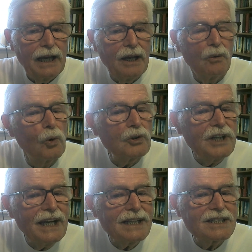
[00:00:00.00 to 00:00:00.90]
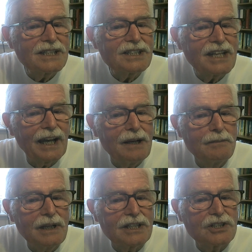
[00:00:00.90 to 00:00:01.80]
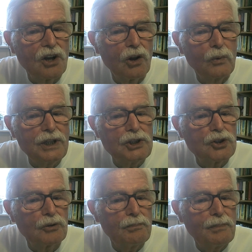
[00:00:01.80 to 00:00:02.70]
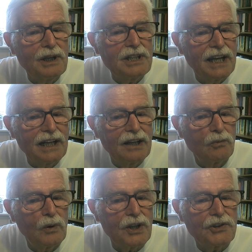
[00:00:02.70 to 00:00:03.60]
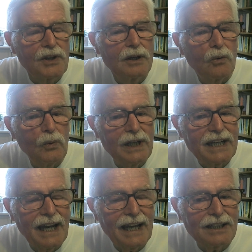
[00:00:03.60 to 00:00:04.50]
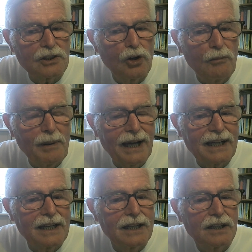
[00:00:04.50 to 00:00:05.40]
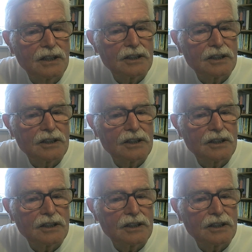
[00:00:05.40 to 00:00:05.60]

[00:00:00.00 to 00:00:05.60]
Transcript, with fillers: uh, one day at a time is all we should be dealing with we can't go back